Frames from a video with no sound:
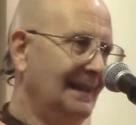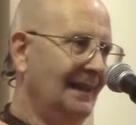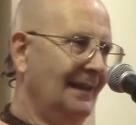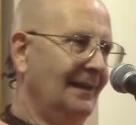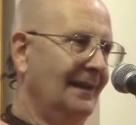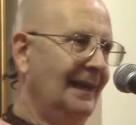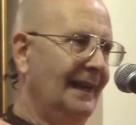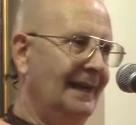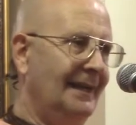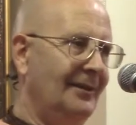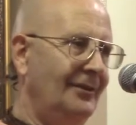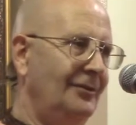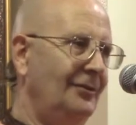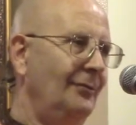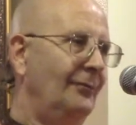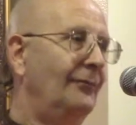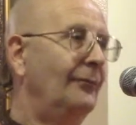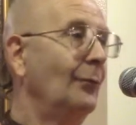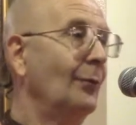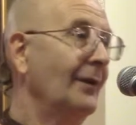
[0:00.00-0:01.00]
like a
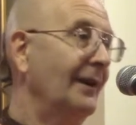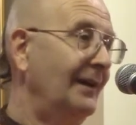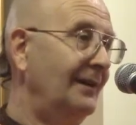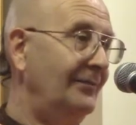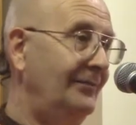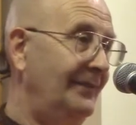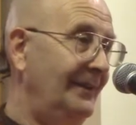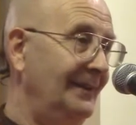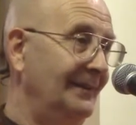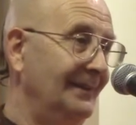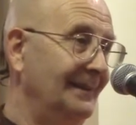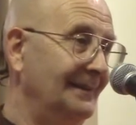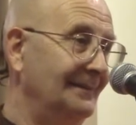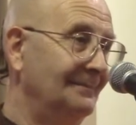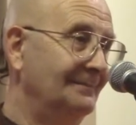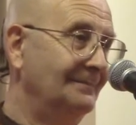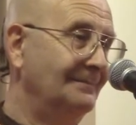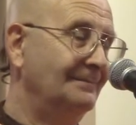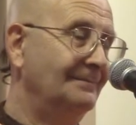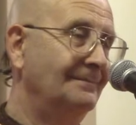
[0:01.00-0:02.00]
euphoric feeling.
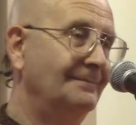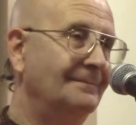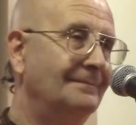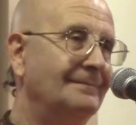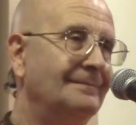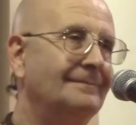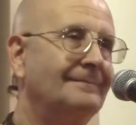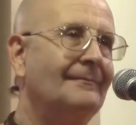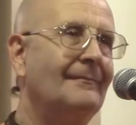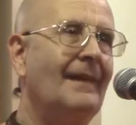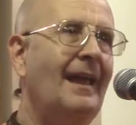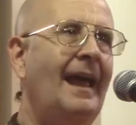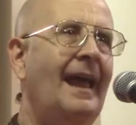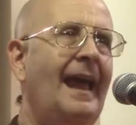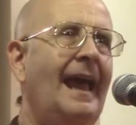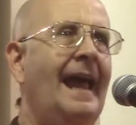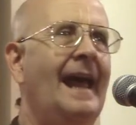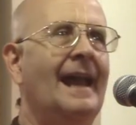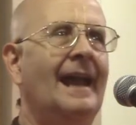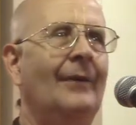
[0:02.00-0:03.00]

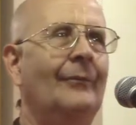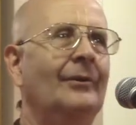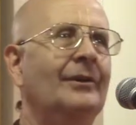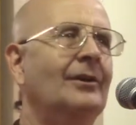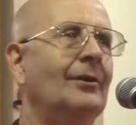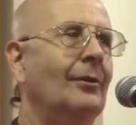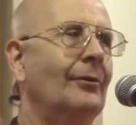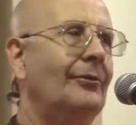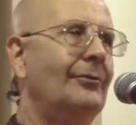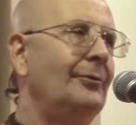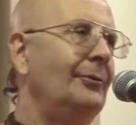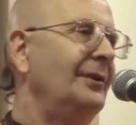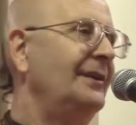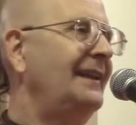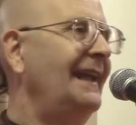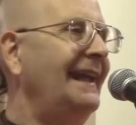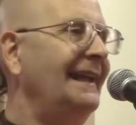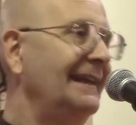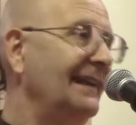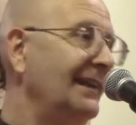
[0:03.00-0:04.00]
And I would go through a
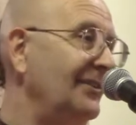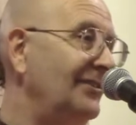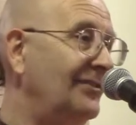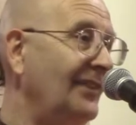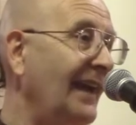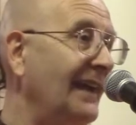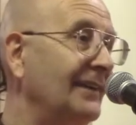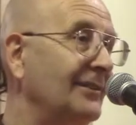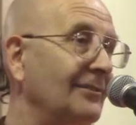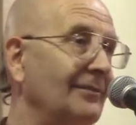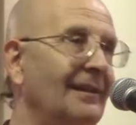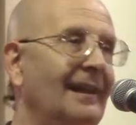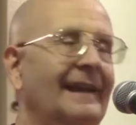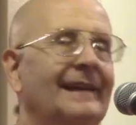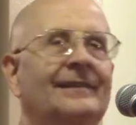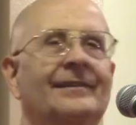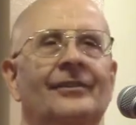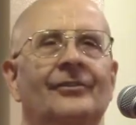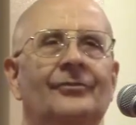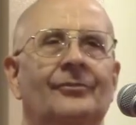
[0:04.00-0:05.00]
daily cycle
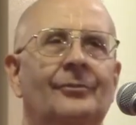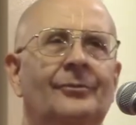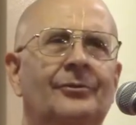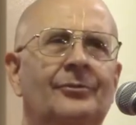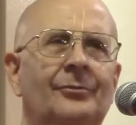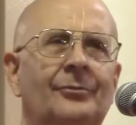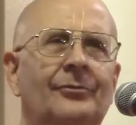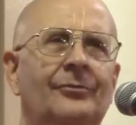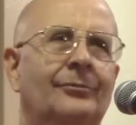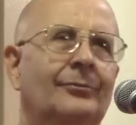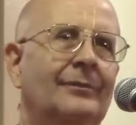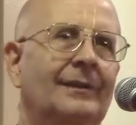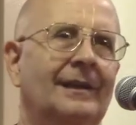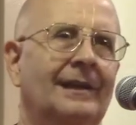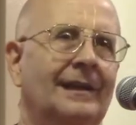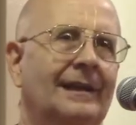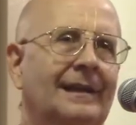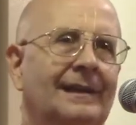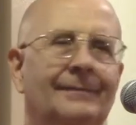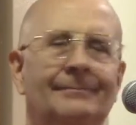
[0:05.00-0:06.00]
like this, which was
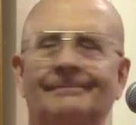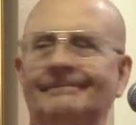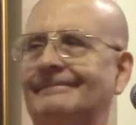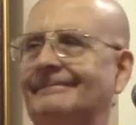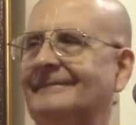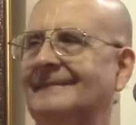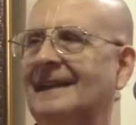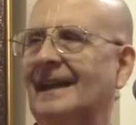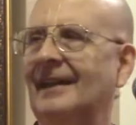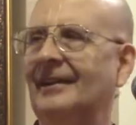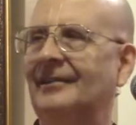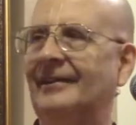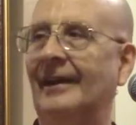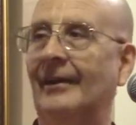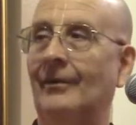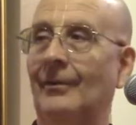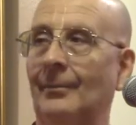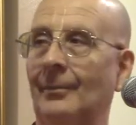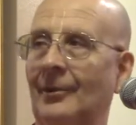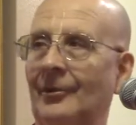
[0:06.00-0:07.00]
really
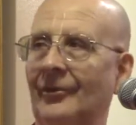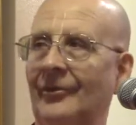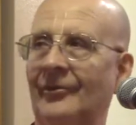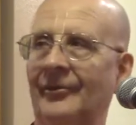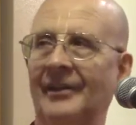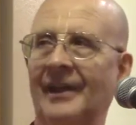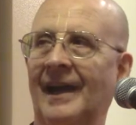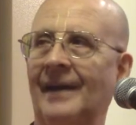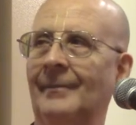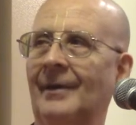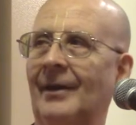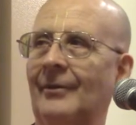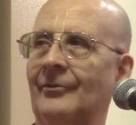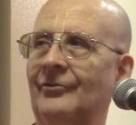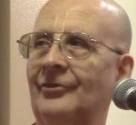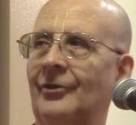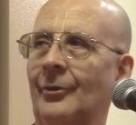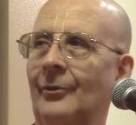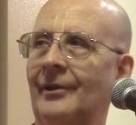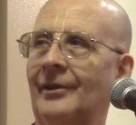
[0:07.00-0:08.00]
terrible at the time I was
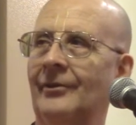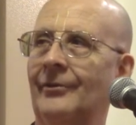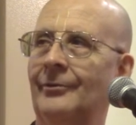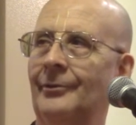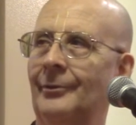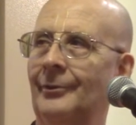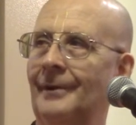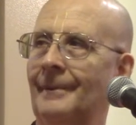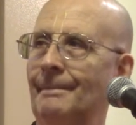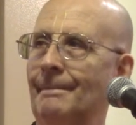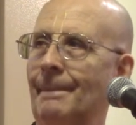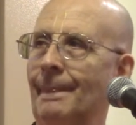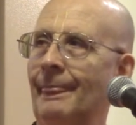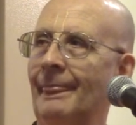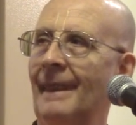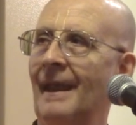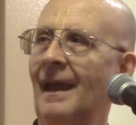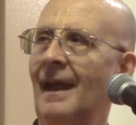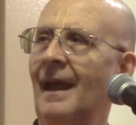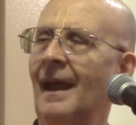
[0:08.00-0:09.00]
going through it.
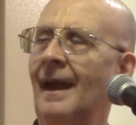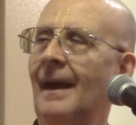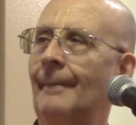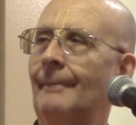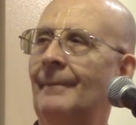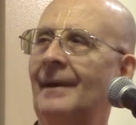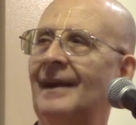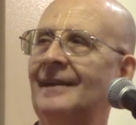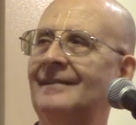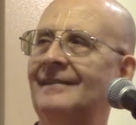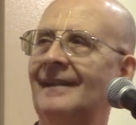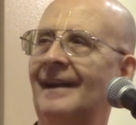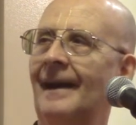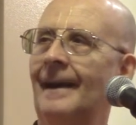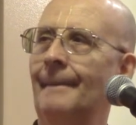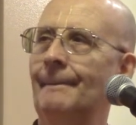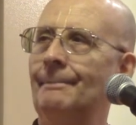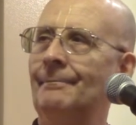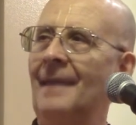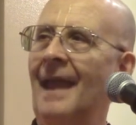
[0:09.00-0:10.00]
But
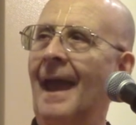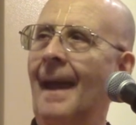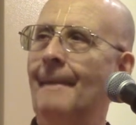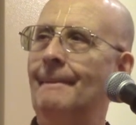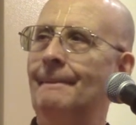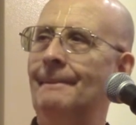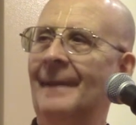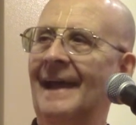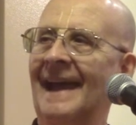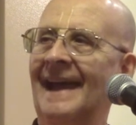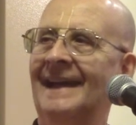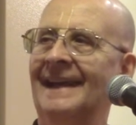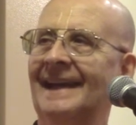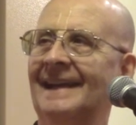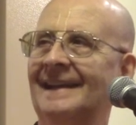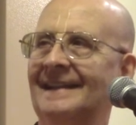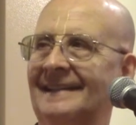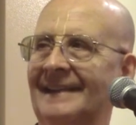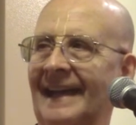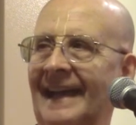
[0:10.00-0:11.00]
Panic
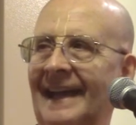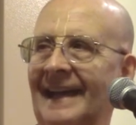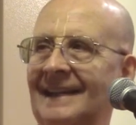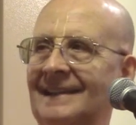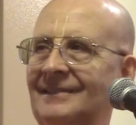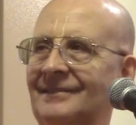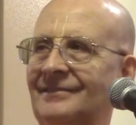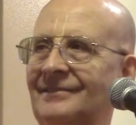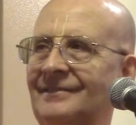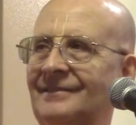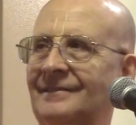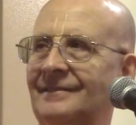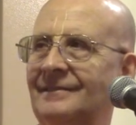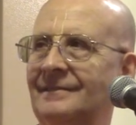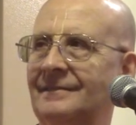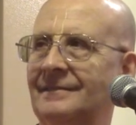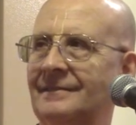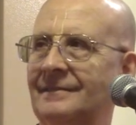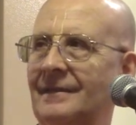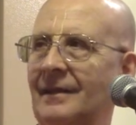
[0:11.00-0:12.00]
attacks
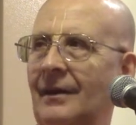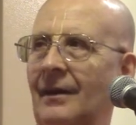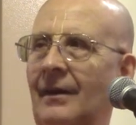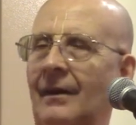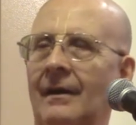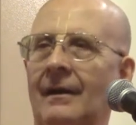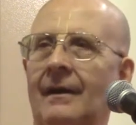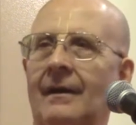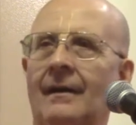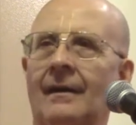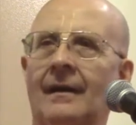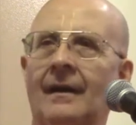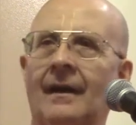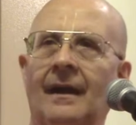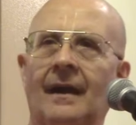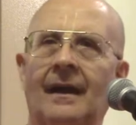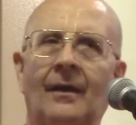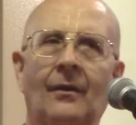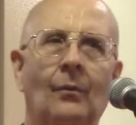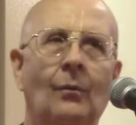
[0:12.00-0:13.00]
are
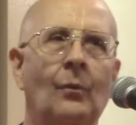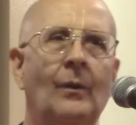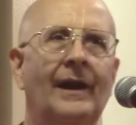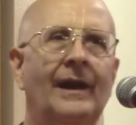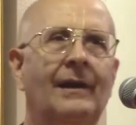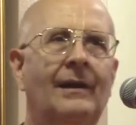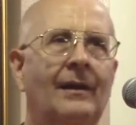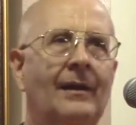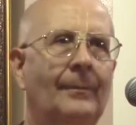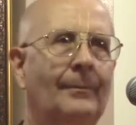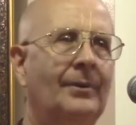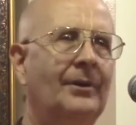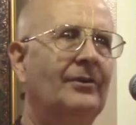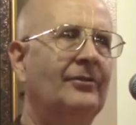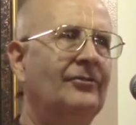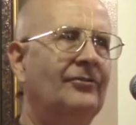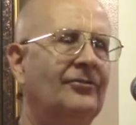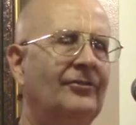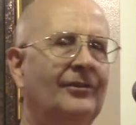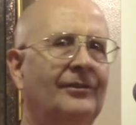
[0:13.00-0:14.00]
where a
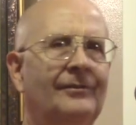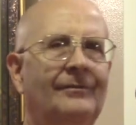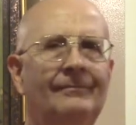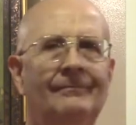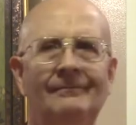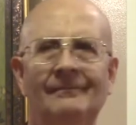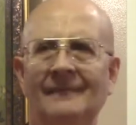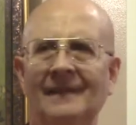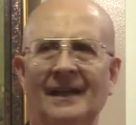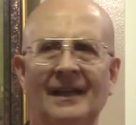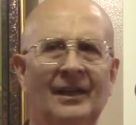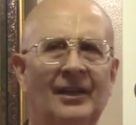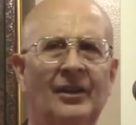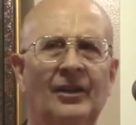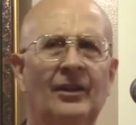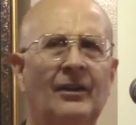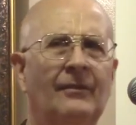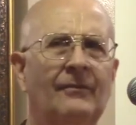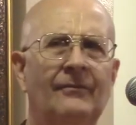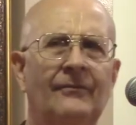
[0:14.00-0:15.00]
person,
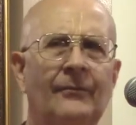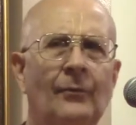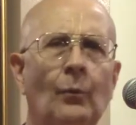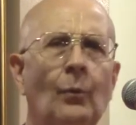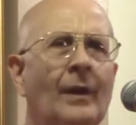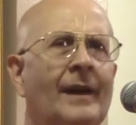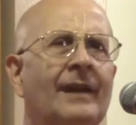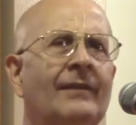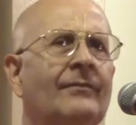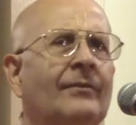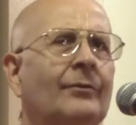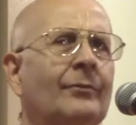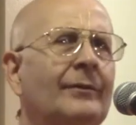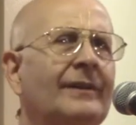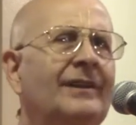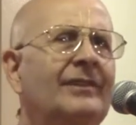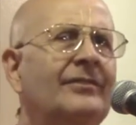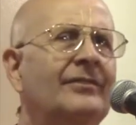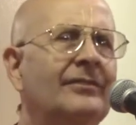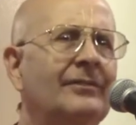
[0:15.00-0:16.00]
for whatever
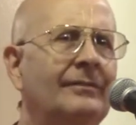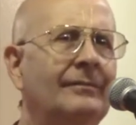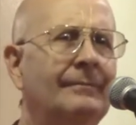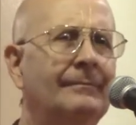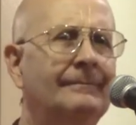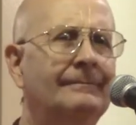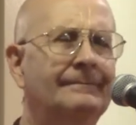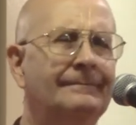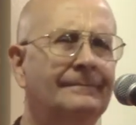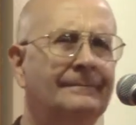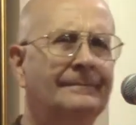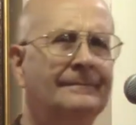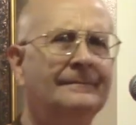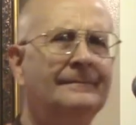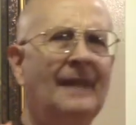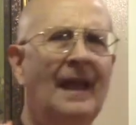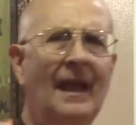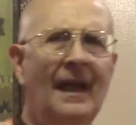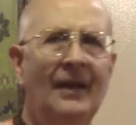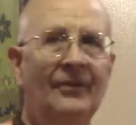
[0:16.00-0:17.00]
reason,
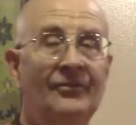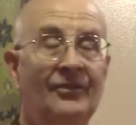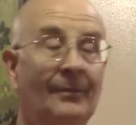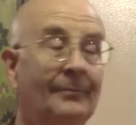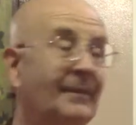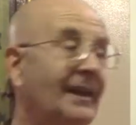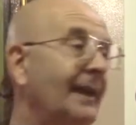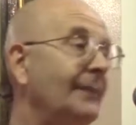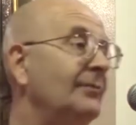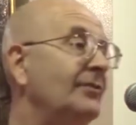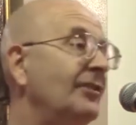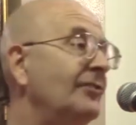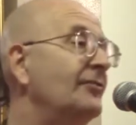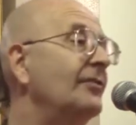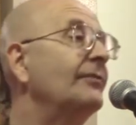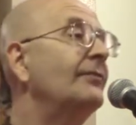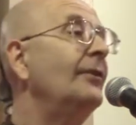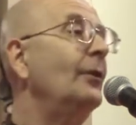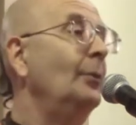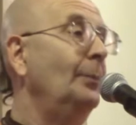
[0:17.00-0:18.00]
sometimes it's a
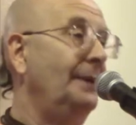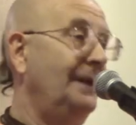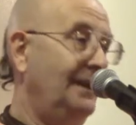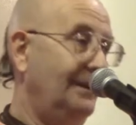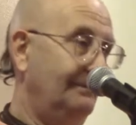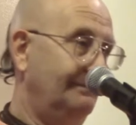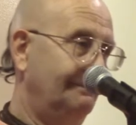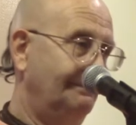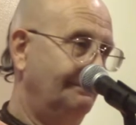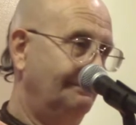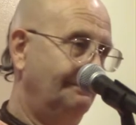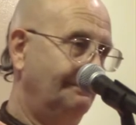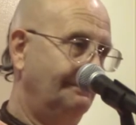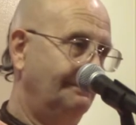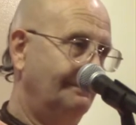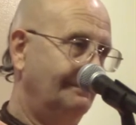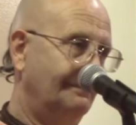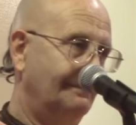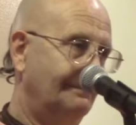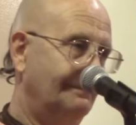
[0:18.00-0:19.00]
phobia.
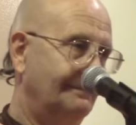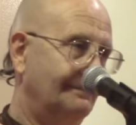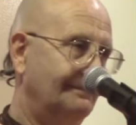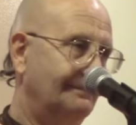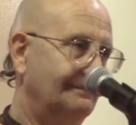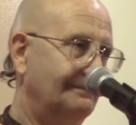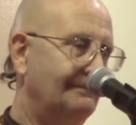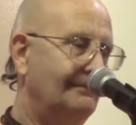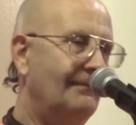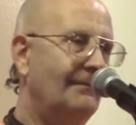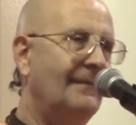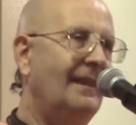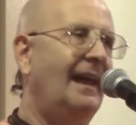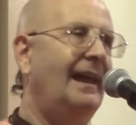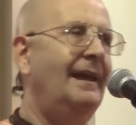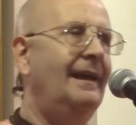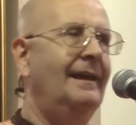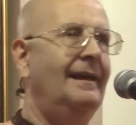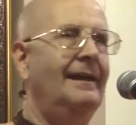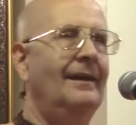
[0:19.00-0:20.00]

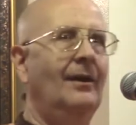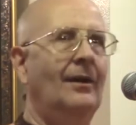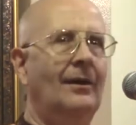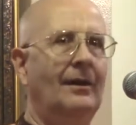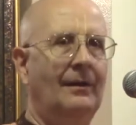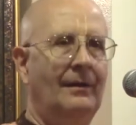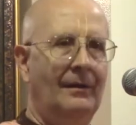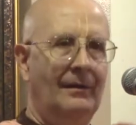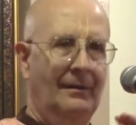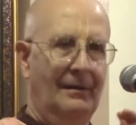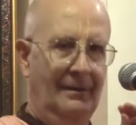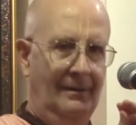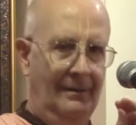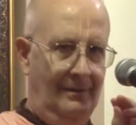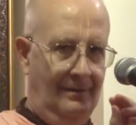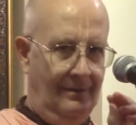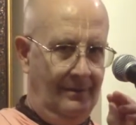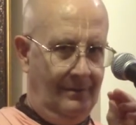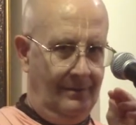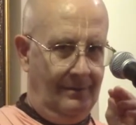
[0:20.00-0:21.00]
They are
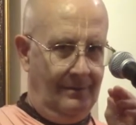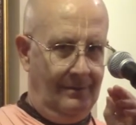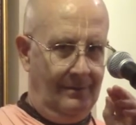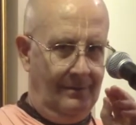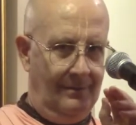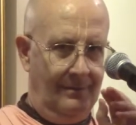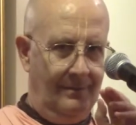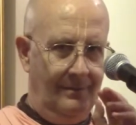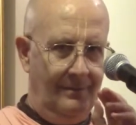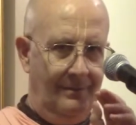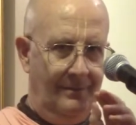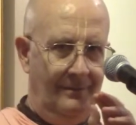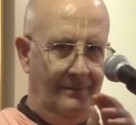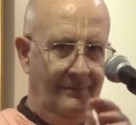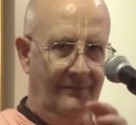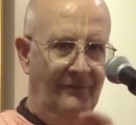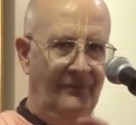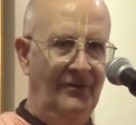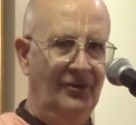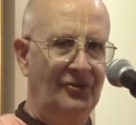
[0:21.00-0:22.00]

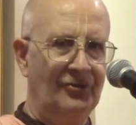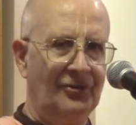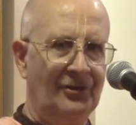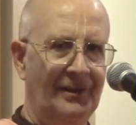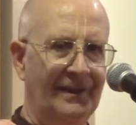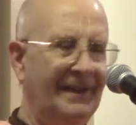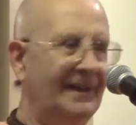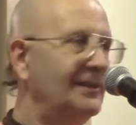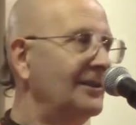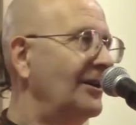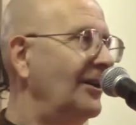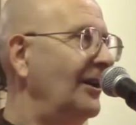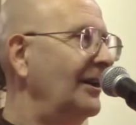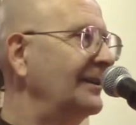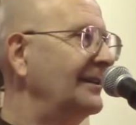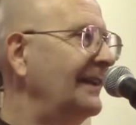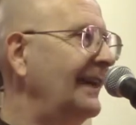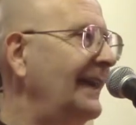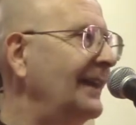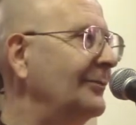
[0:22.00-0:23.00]
visually in
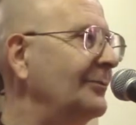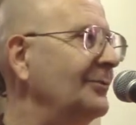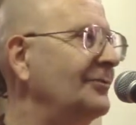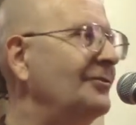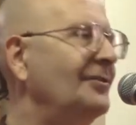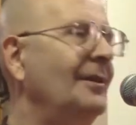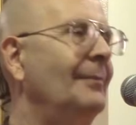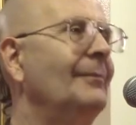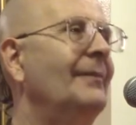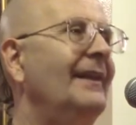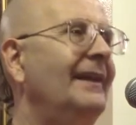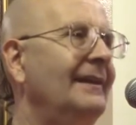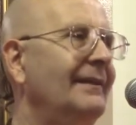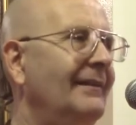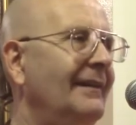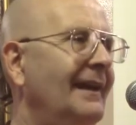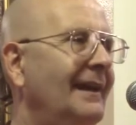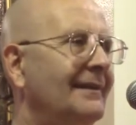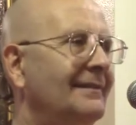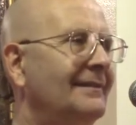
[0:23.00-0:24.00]
contact with something
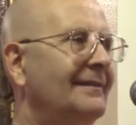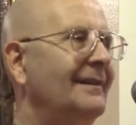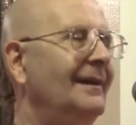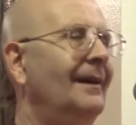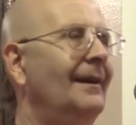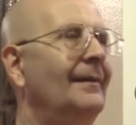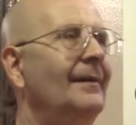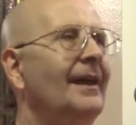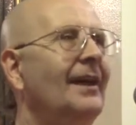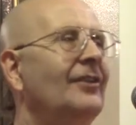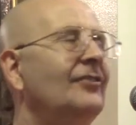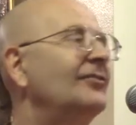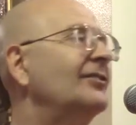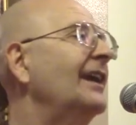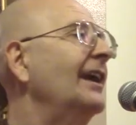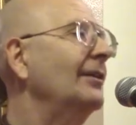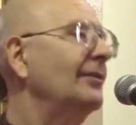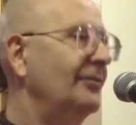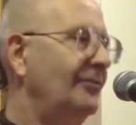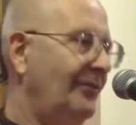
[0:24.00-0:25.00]
that
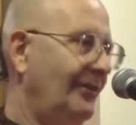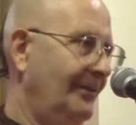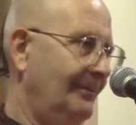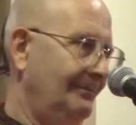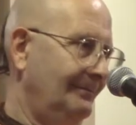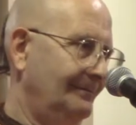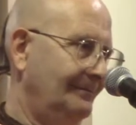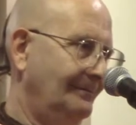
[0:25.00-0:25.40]
scares them,